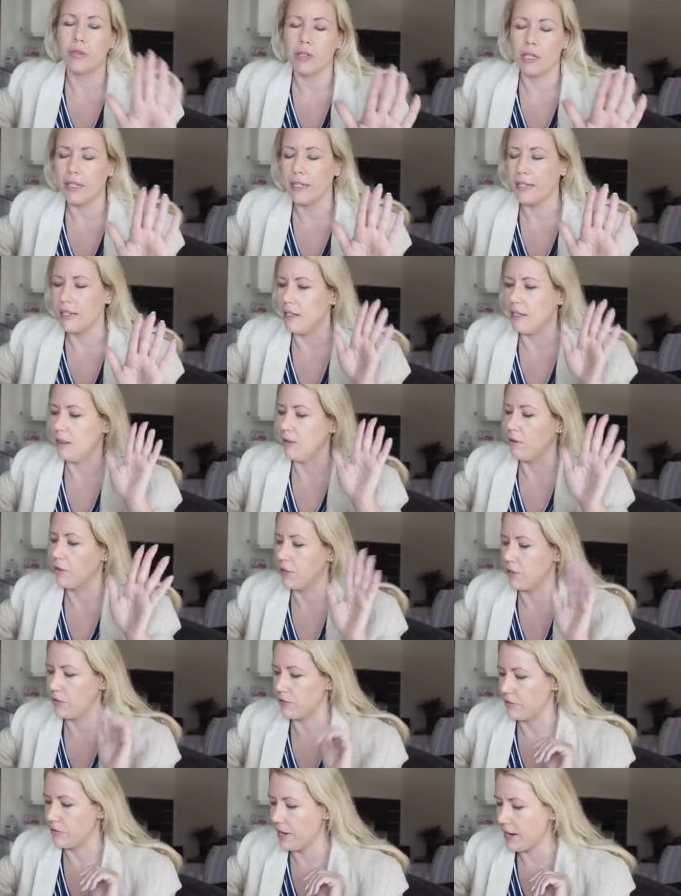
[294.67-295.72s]
really a
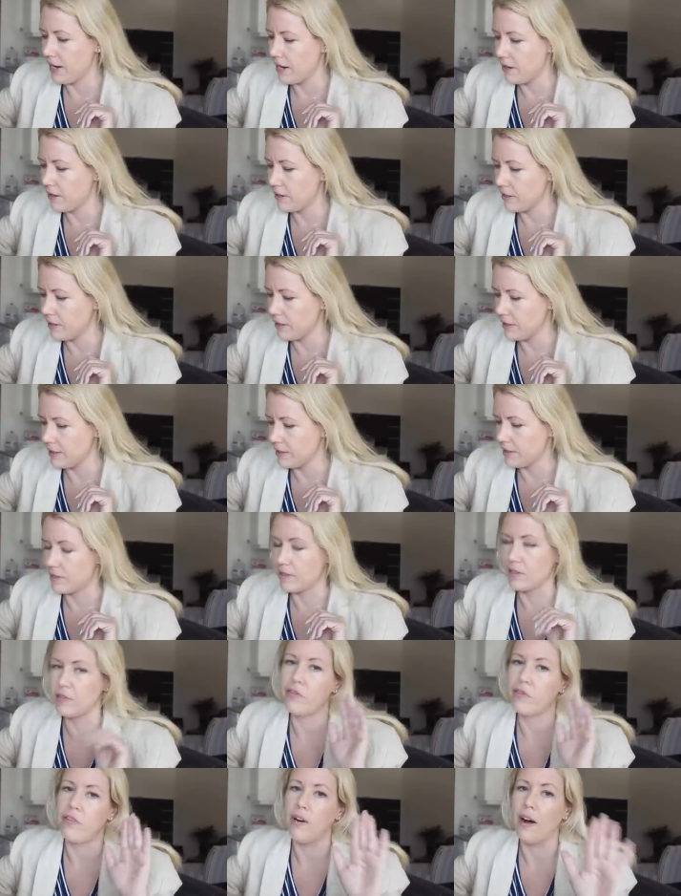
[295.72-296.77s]
lot of hair
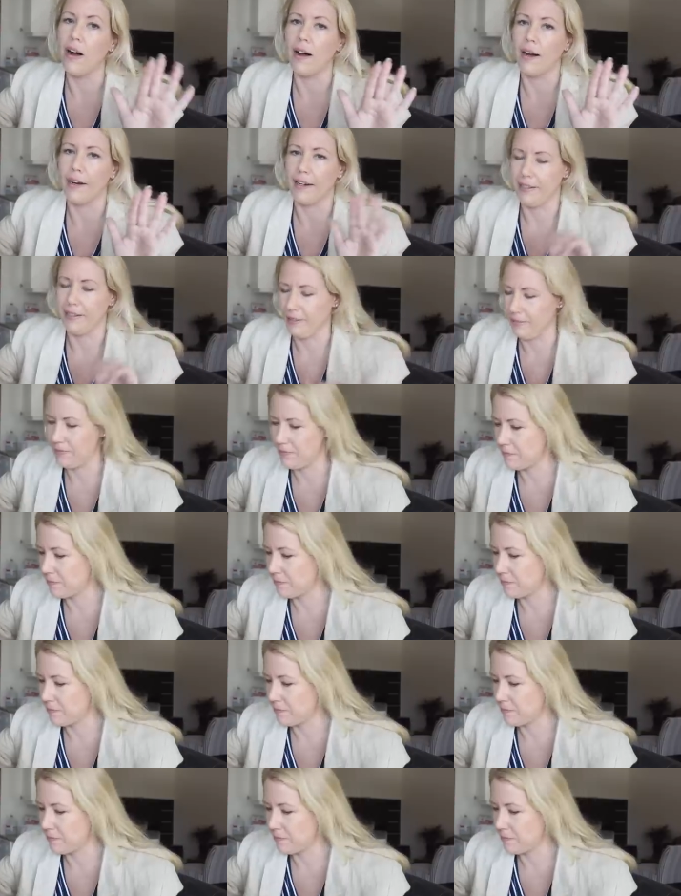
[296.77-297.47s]
it's fine